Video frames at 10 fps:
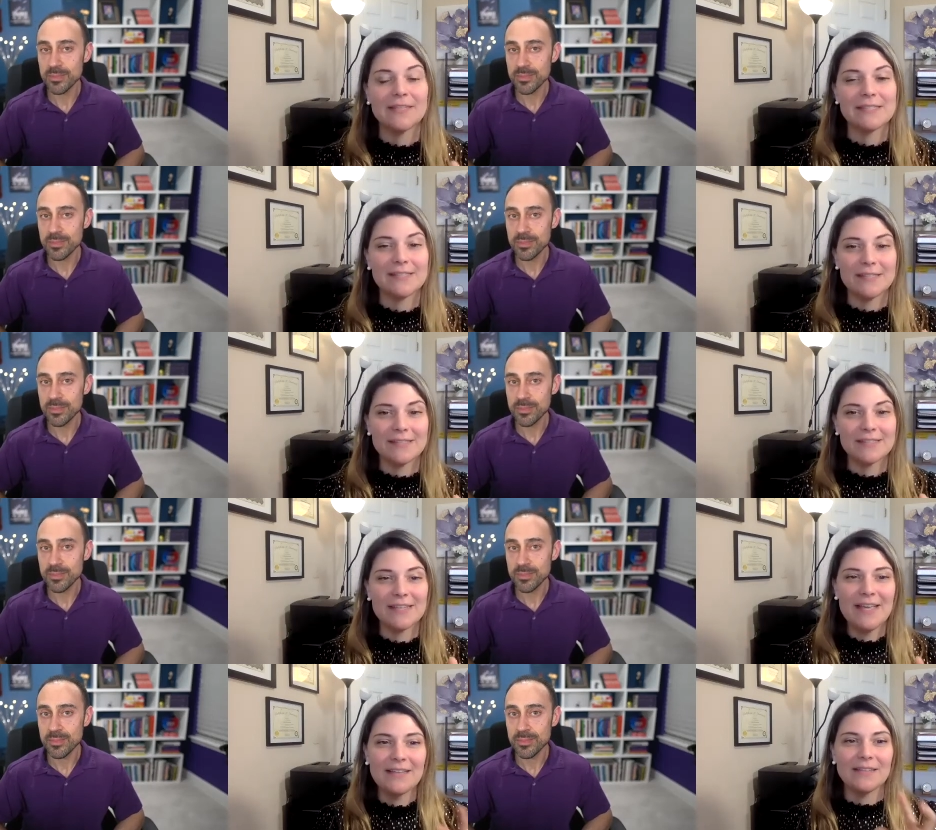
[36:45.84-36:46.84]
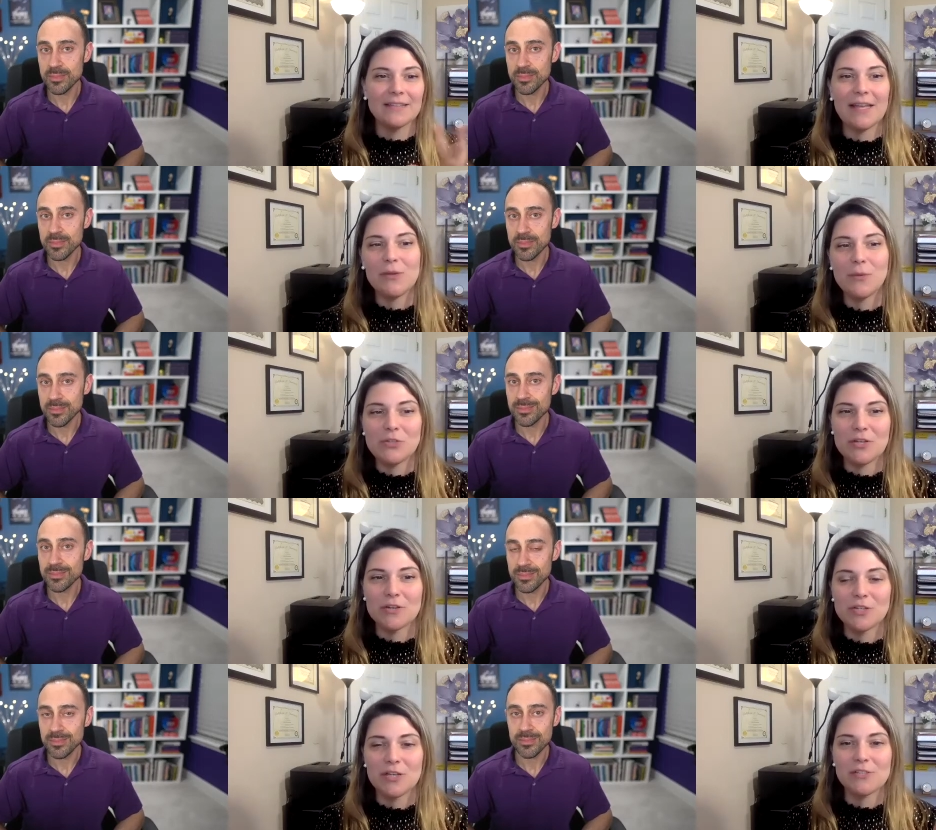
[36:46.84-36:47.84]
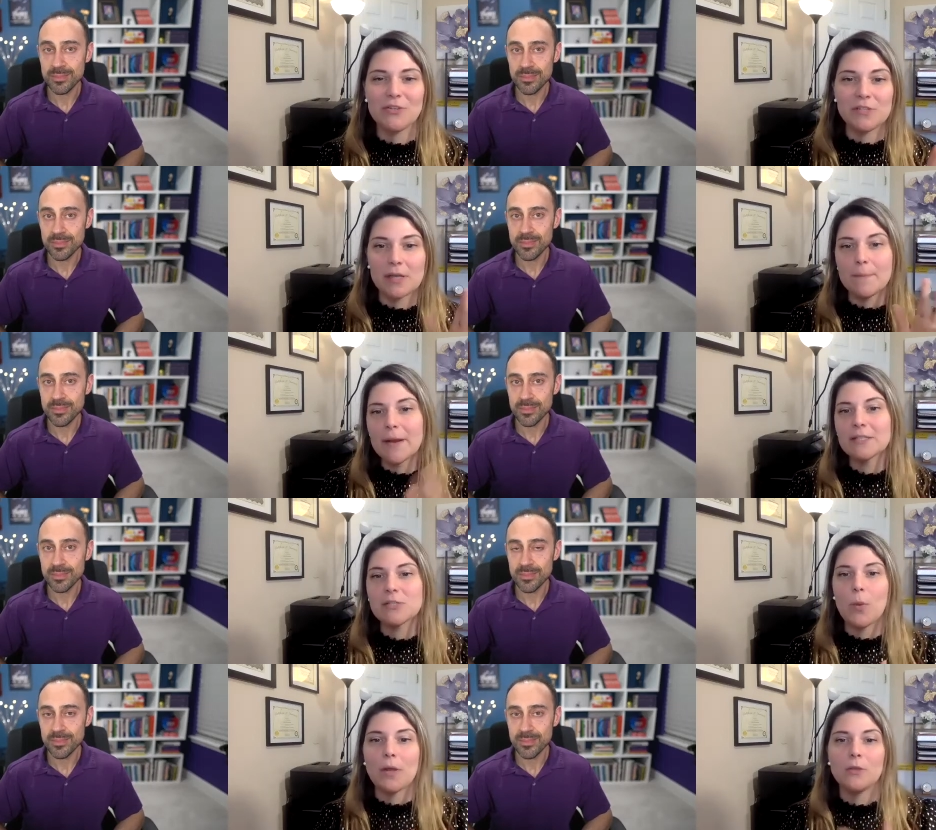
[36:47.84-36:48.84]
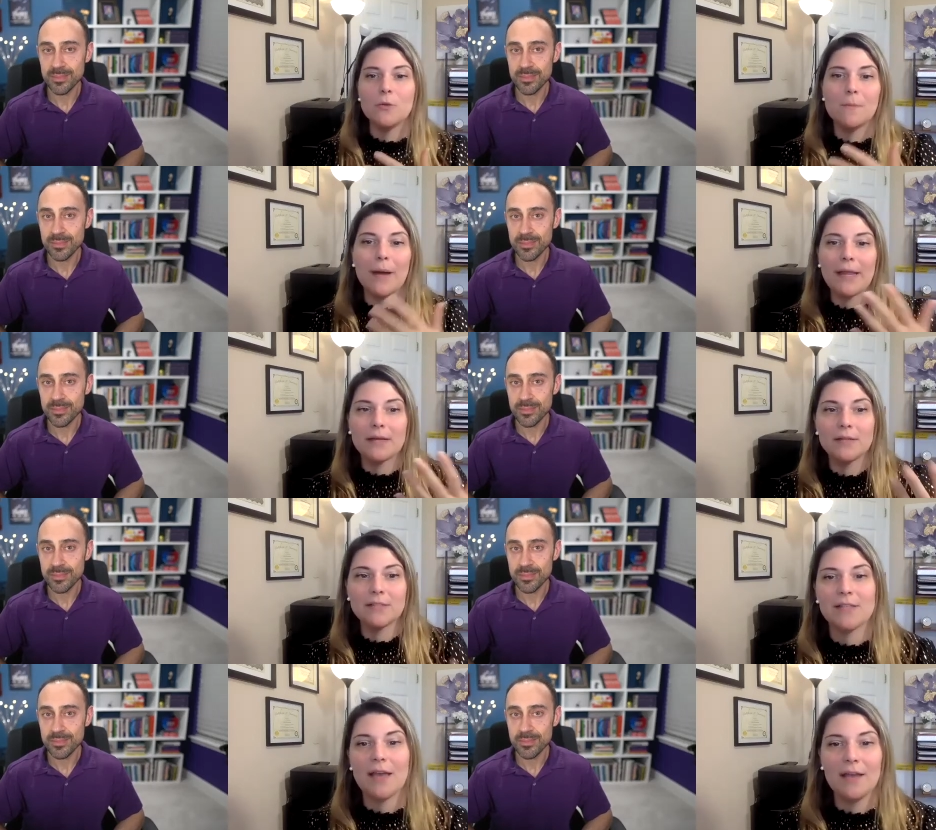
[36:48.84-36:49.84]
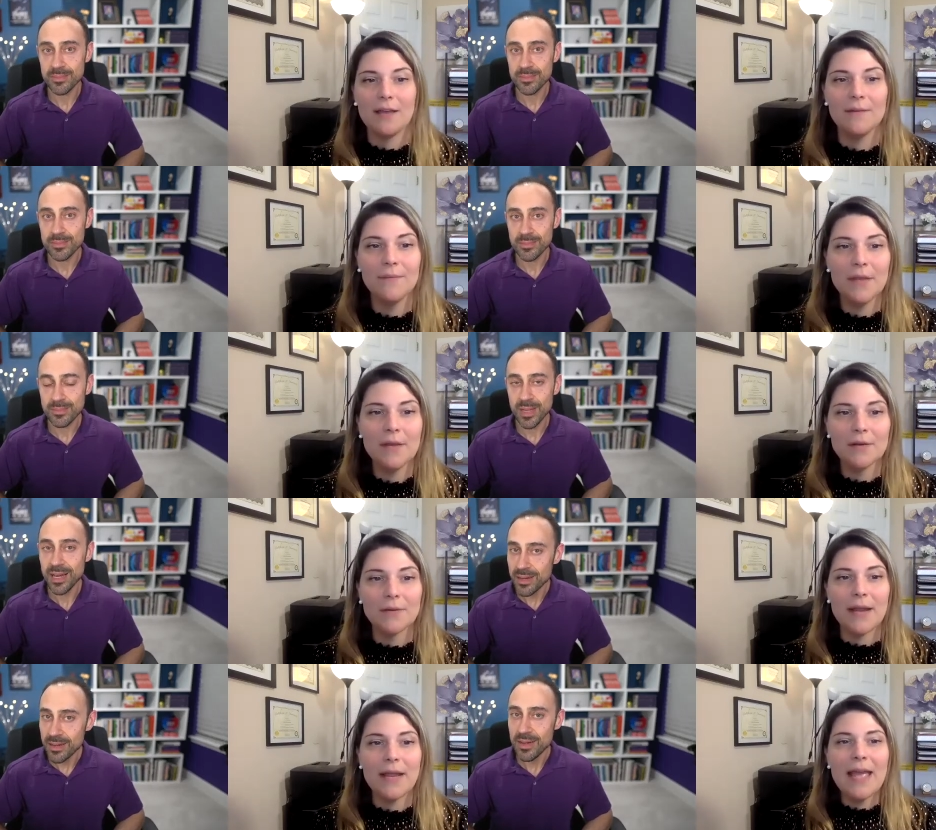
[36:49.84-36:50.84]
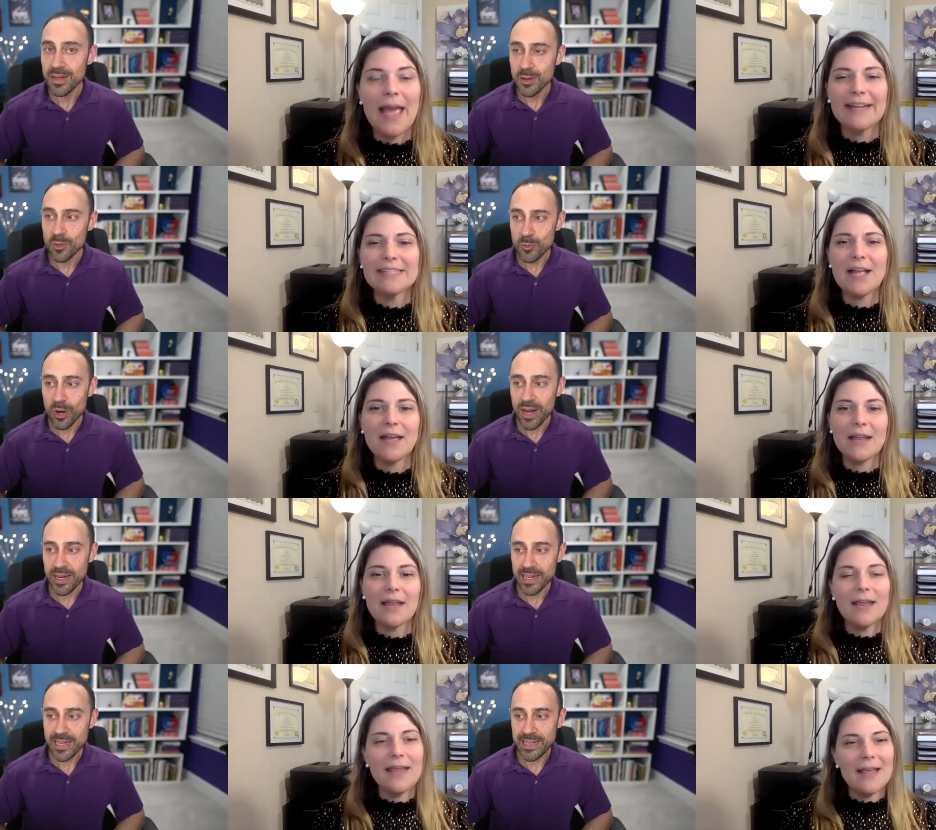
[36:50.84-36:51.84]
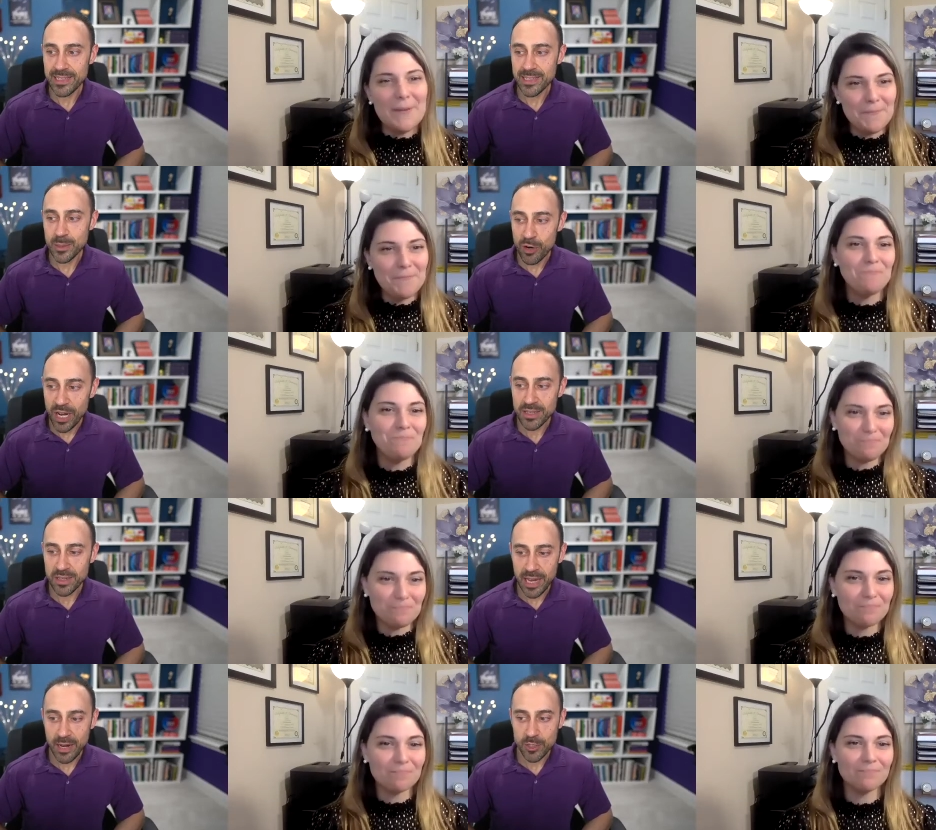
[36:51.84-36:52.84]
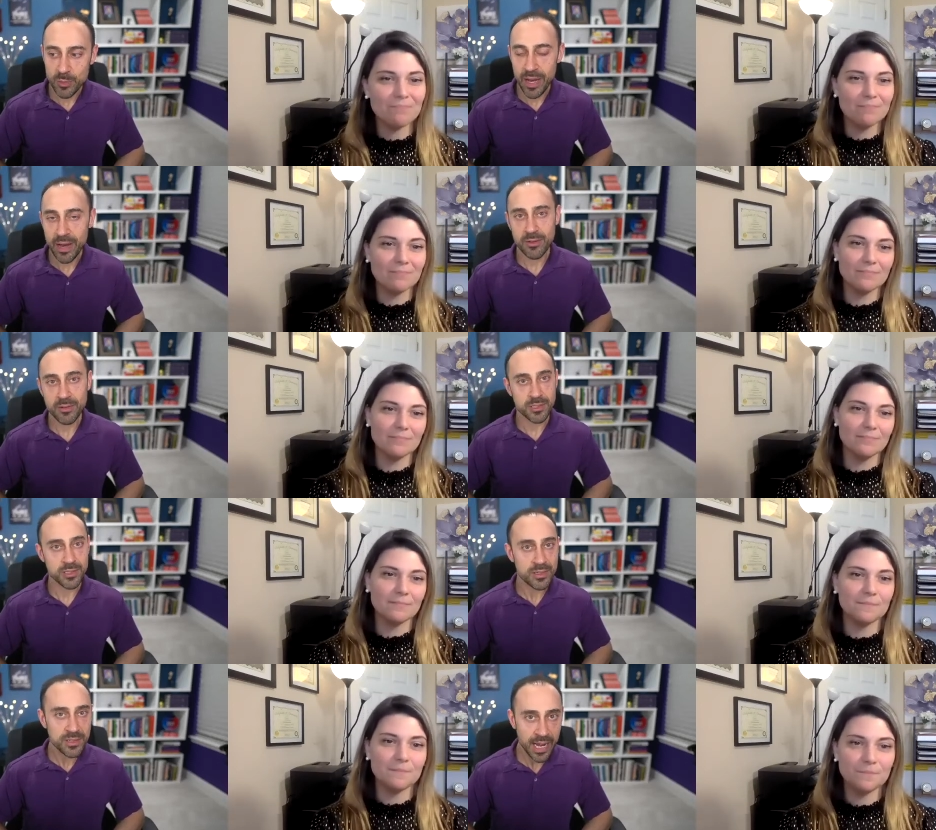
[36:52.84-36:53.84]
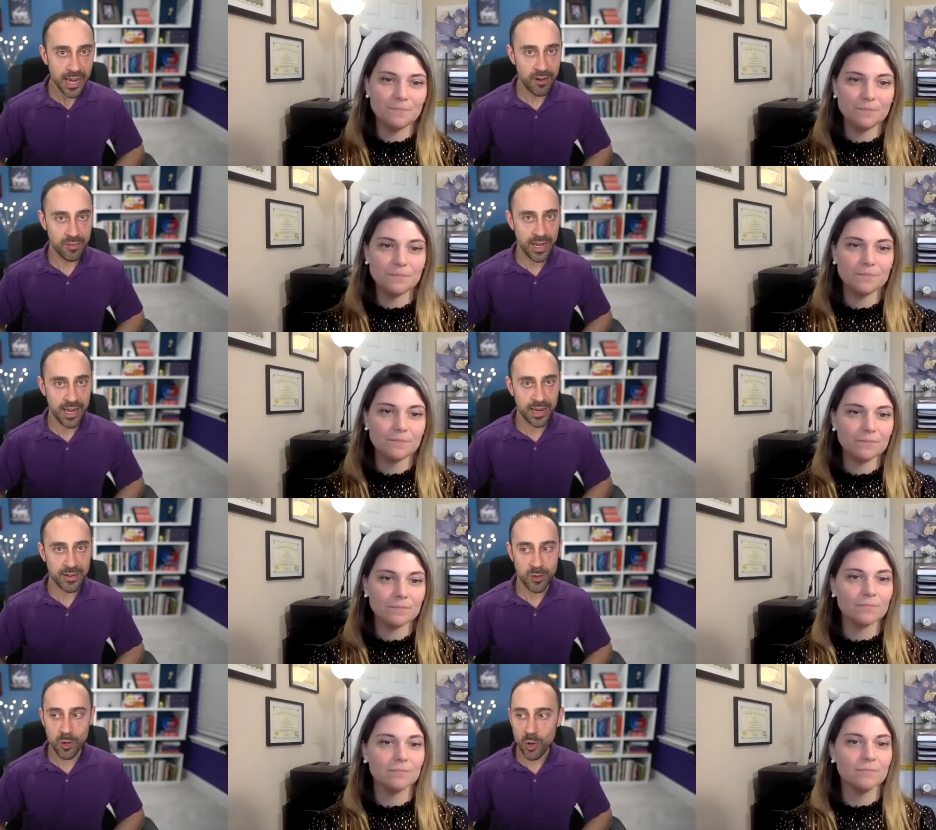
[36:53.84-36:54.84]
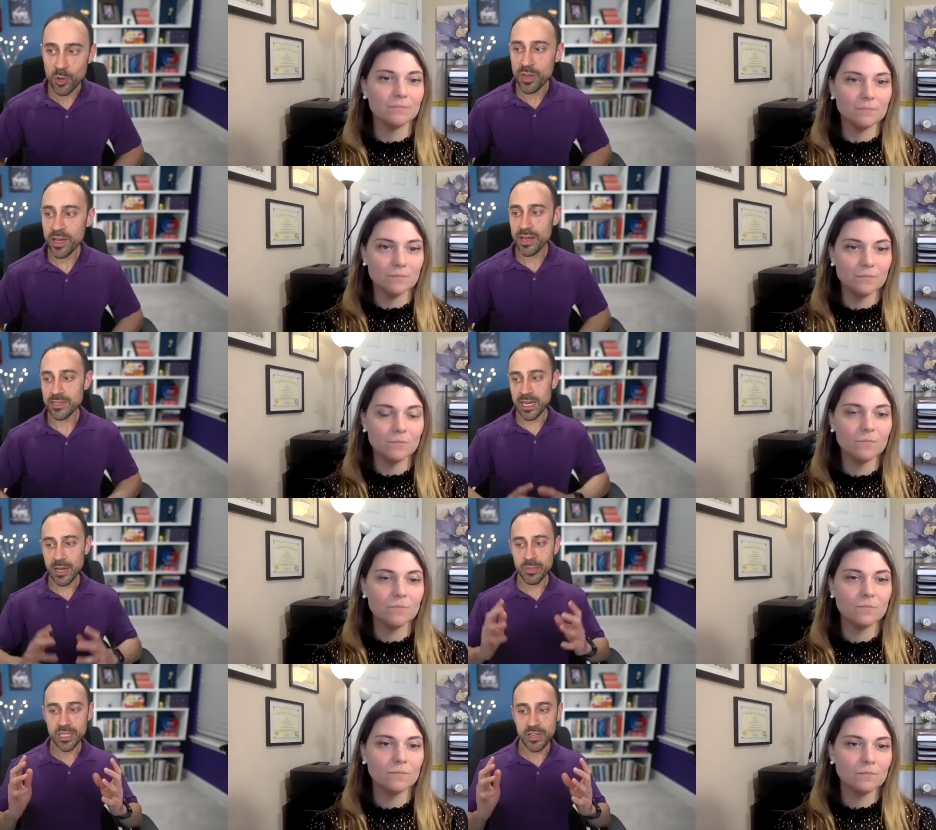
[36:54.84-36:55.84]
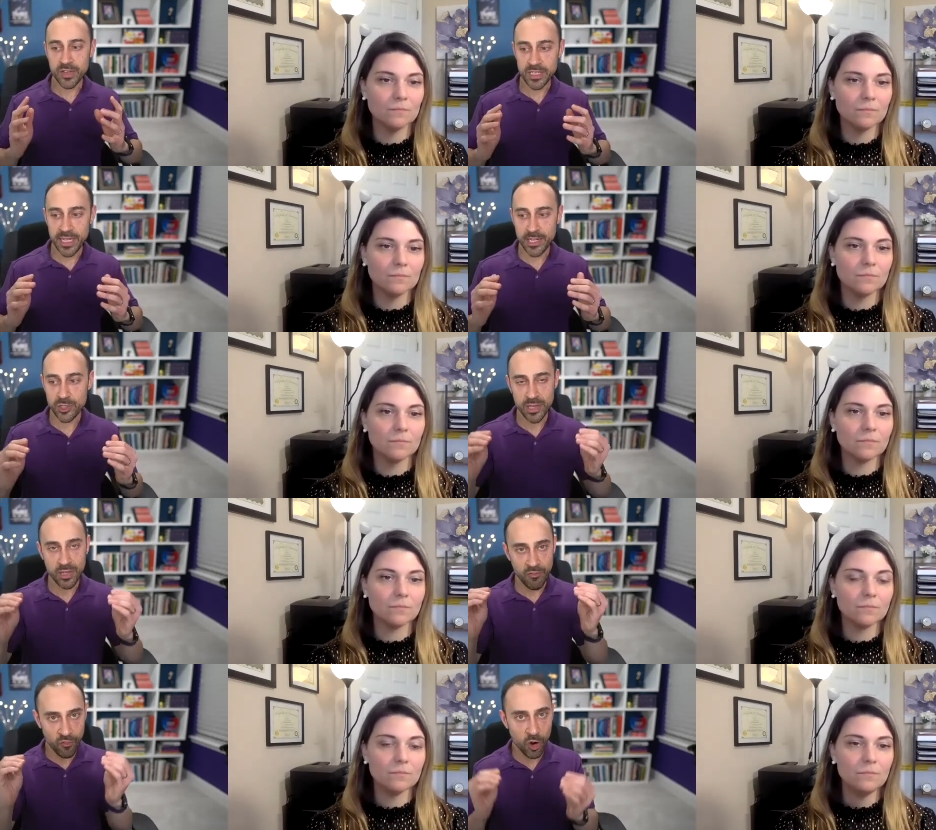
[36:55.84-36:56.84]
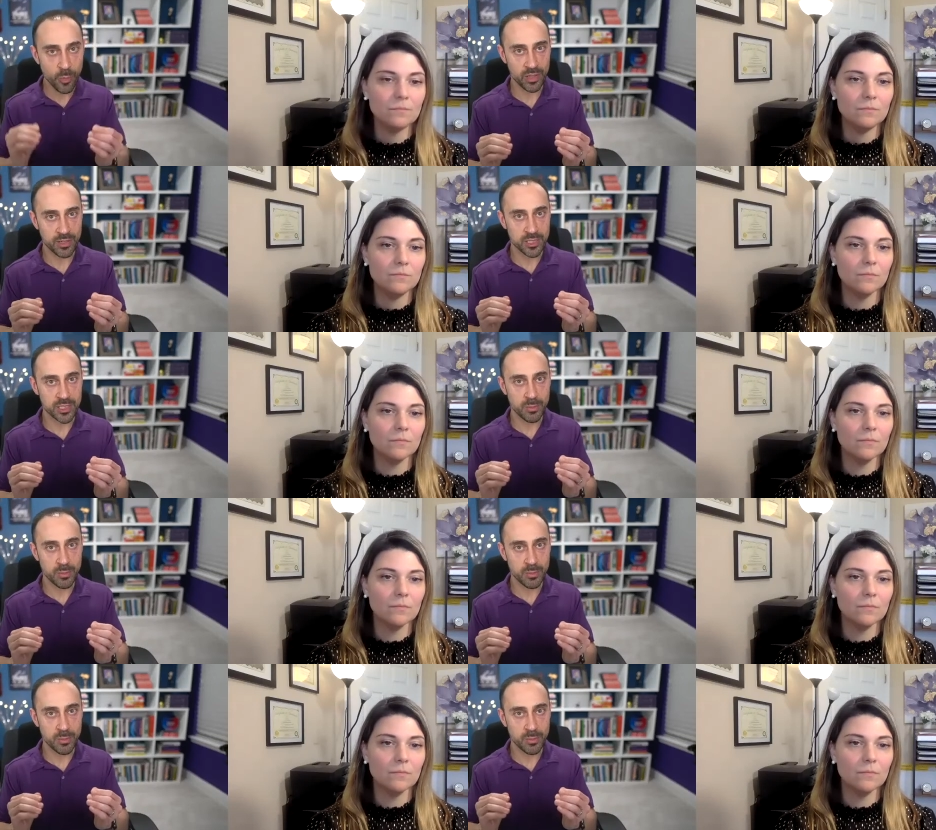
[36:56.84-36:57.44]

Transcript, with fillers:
Speaker 1: this is the language you hear jason using compared to what you might say right and it's right
Speaker 2: not- and and to break the language patterns down and the whole thing is i believe in teaching the formulas